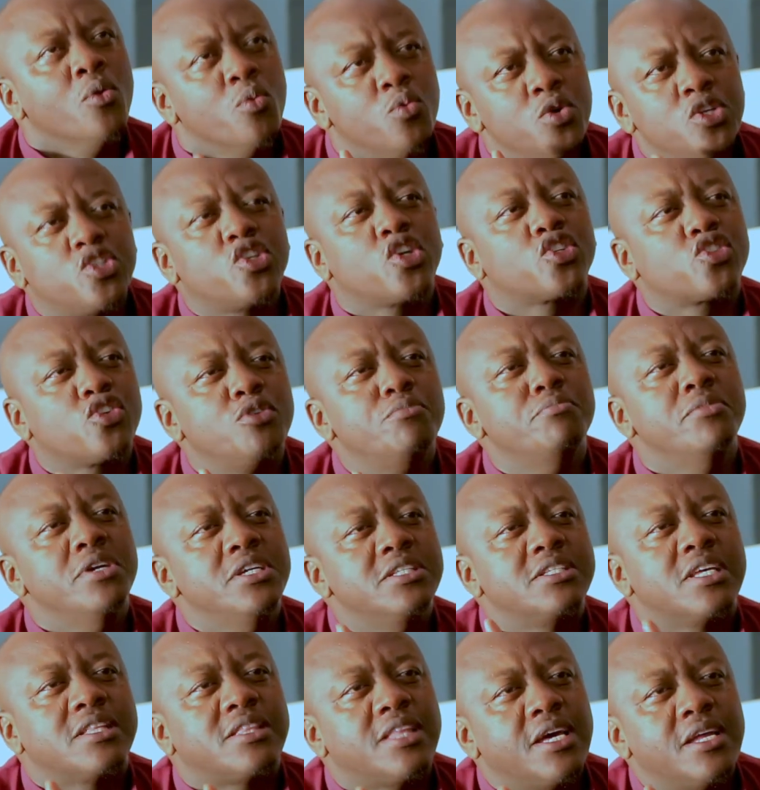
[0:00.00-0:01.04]
Which also means
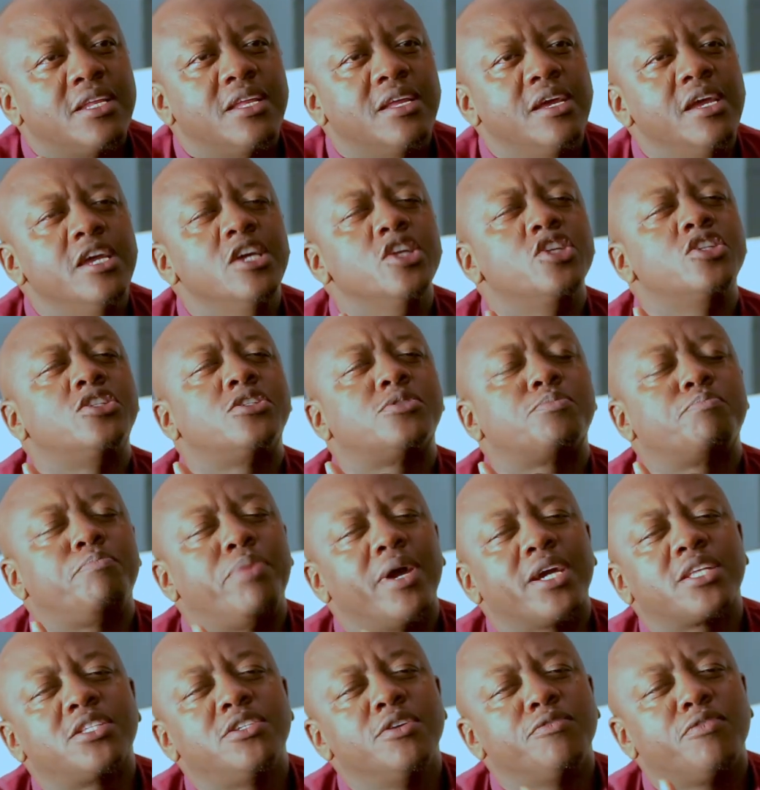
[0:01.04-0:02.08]
that then,
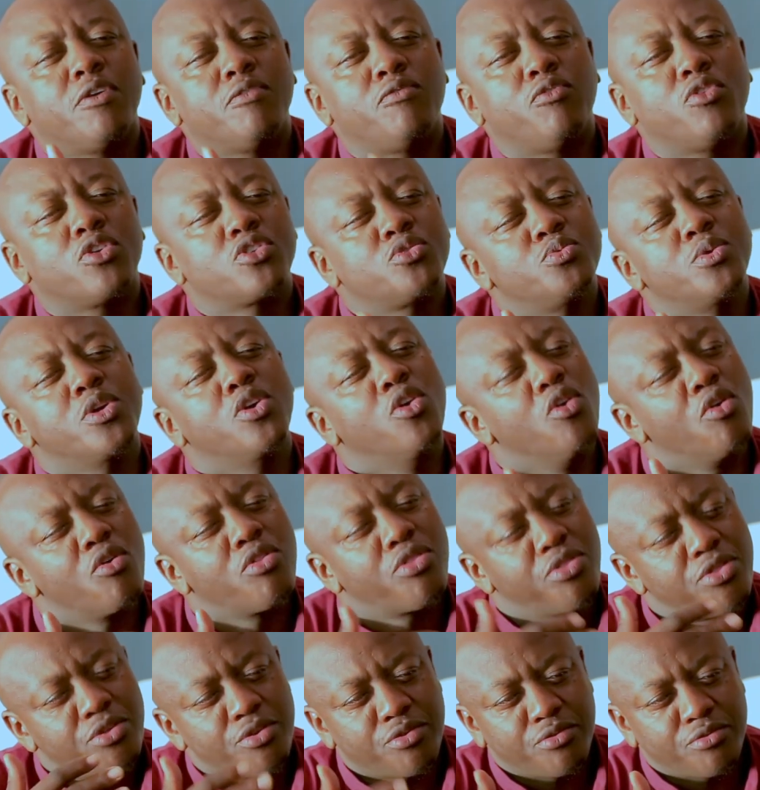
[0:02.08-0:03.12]
irrespective of what we go
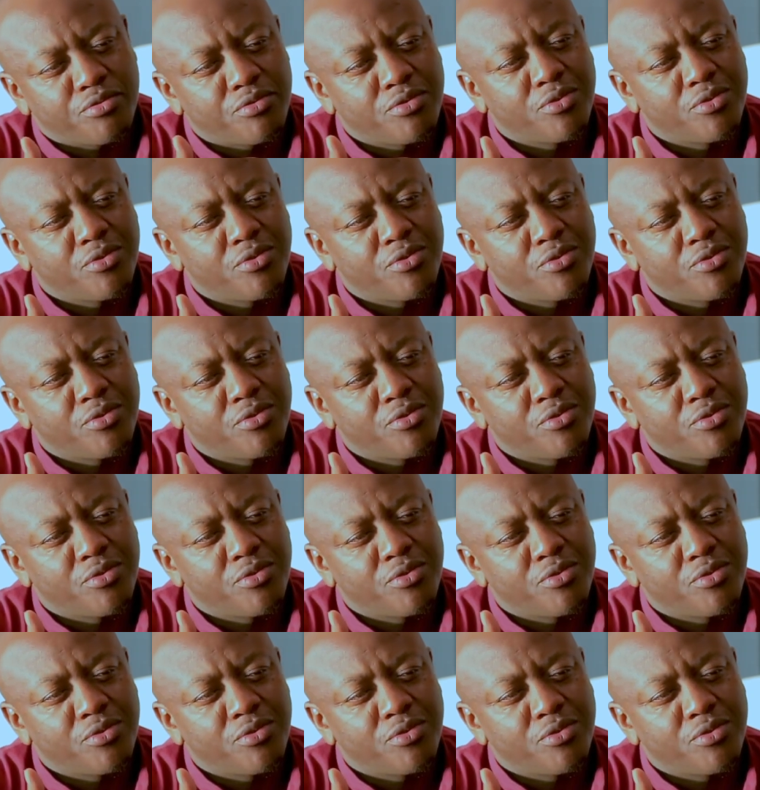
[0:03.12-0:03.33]
through,